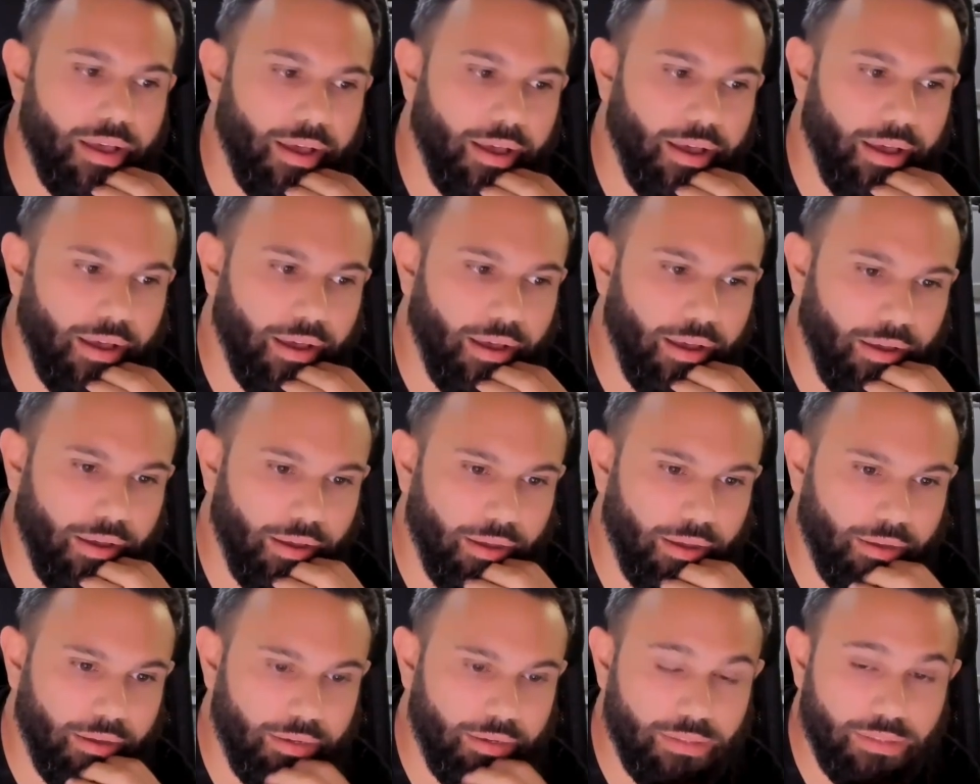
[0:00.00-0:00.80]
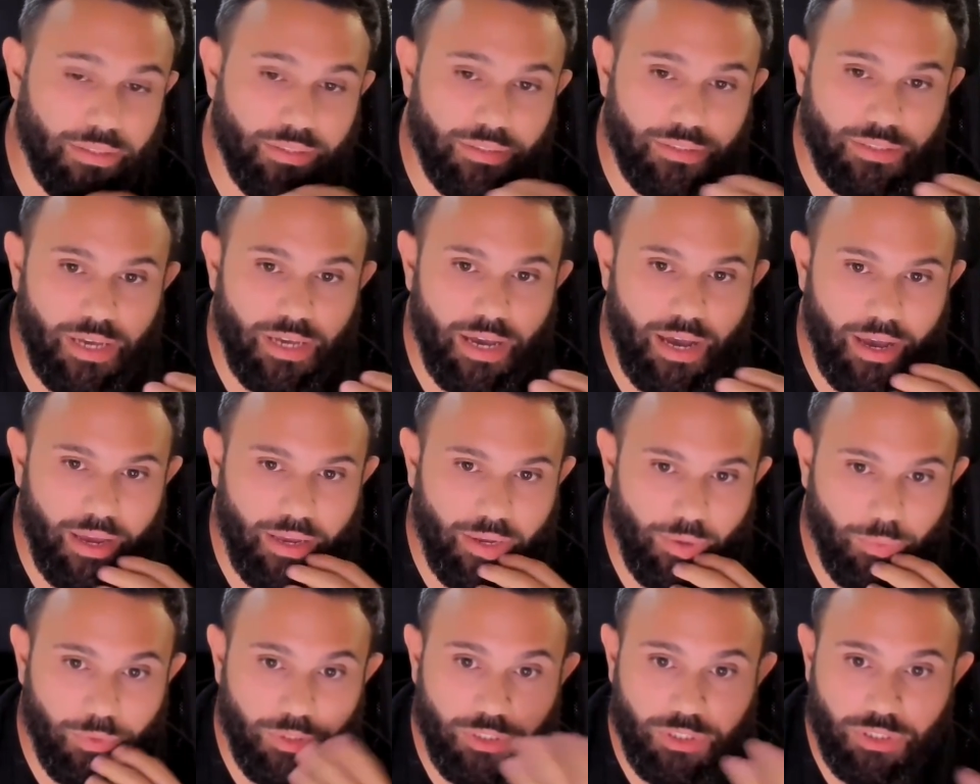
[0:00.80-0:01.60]
in the
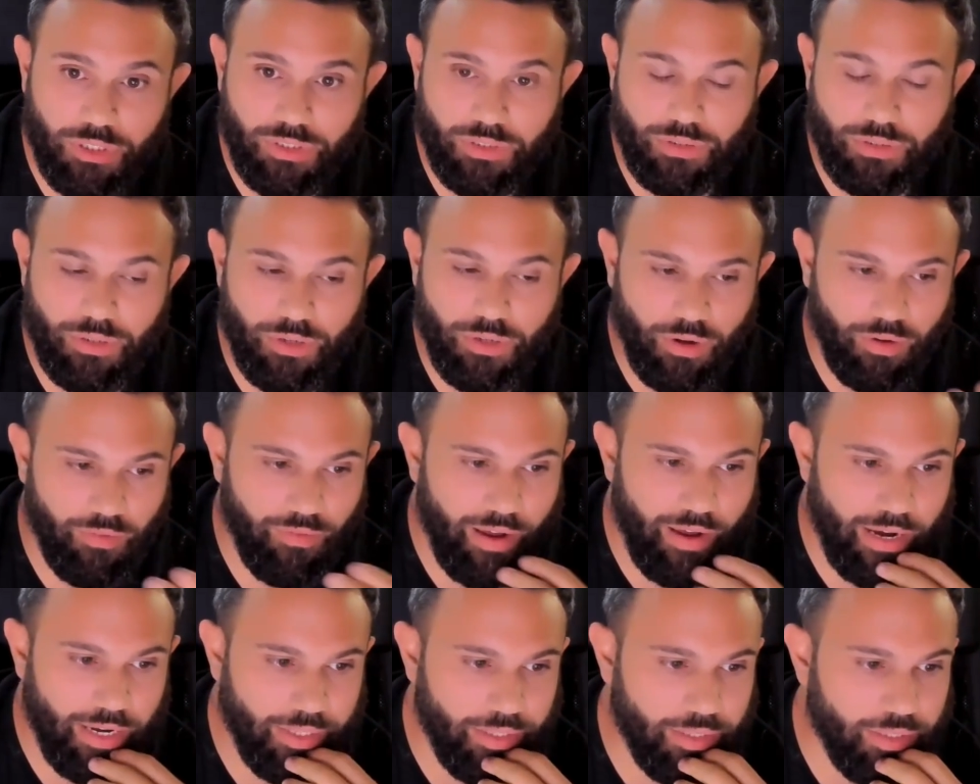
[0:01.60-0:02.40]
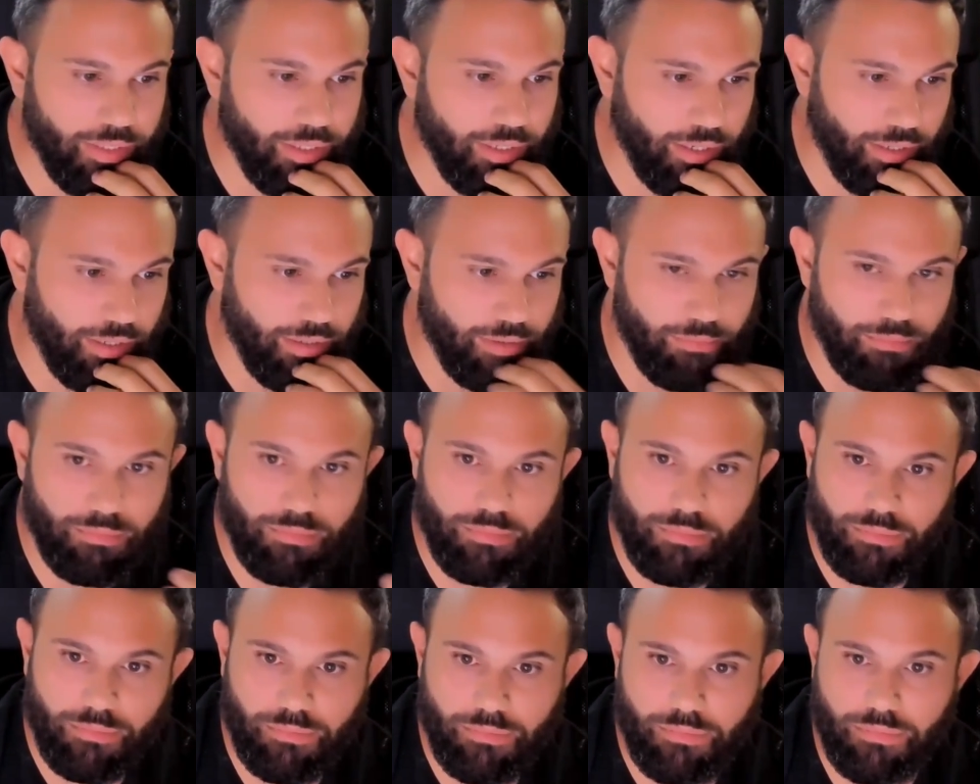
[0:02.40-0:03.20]
CI, which is, a valid
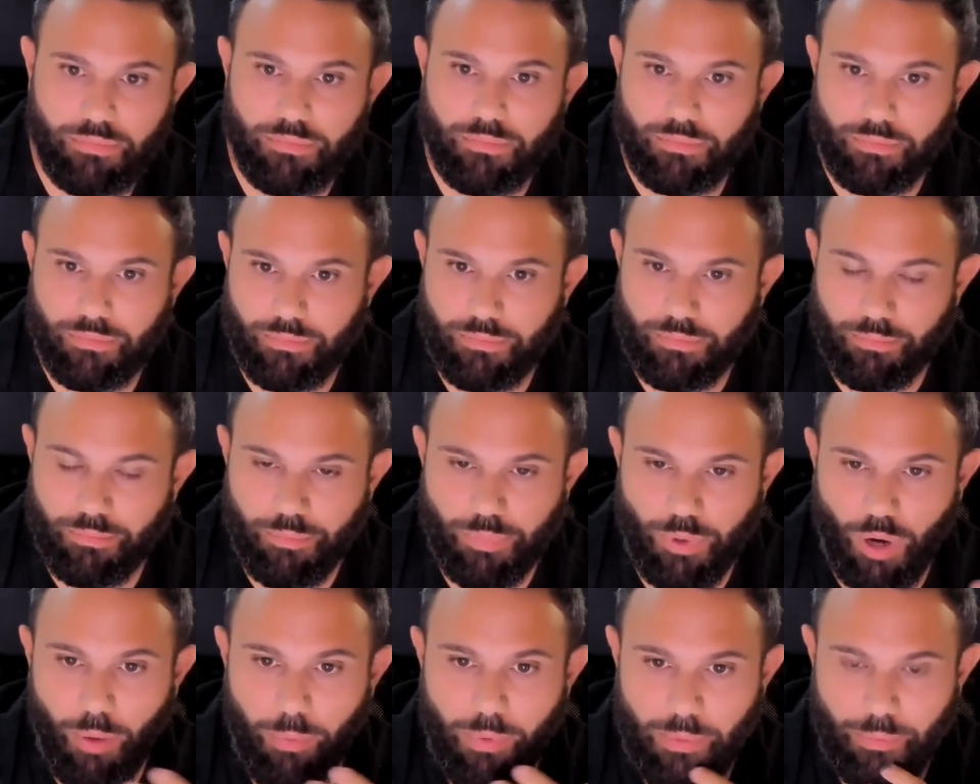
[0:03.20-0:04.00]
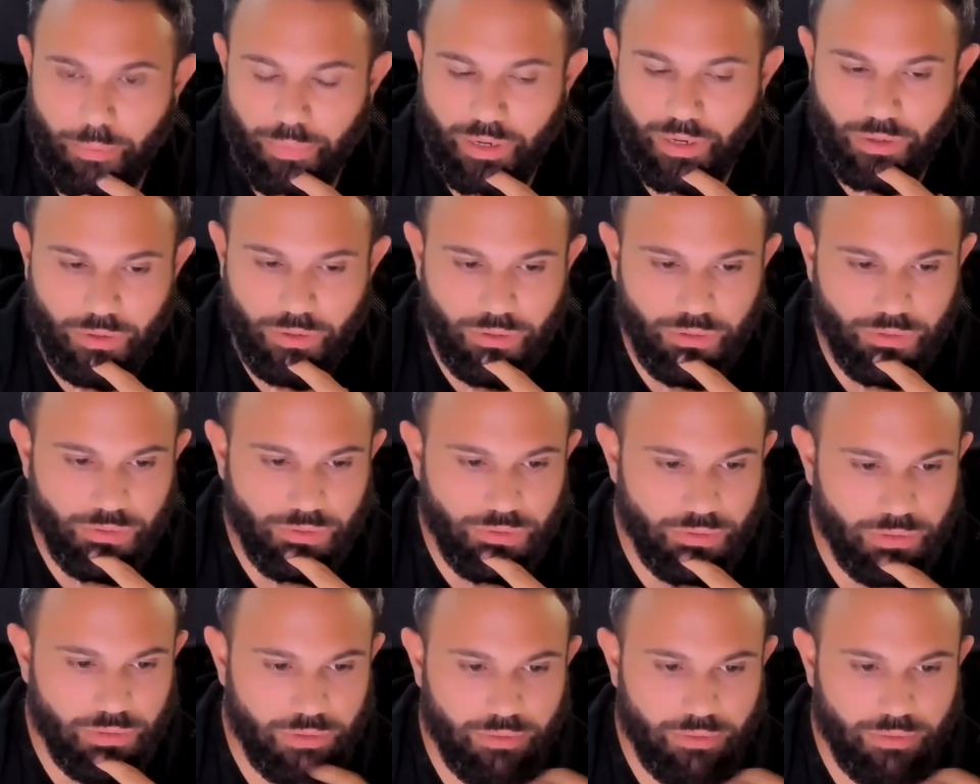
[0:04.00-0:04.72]
problem because